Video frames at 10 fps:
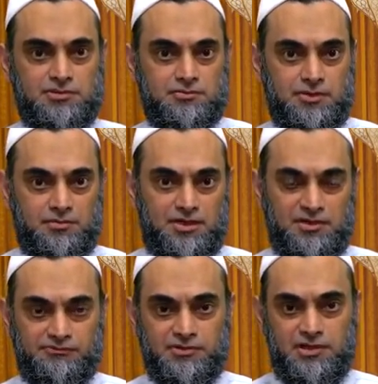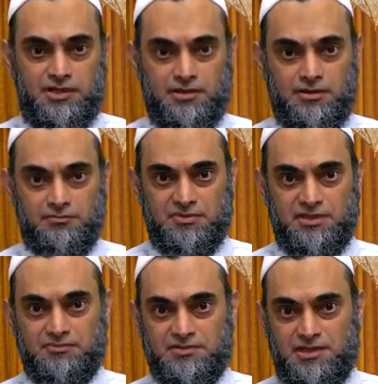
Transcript: Bismillahir Alif Lam Mim,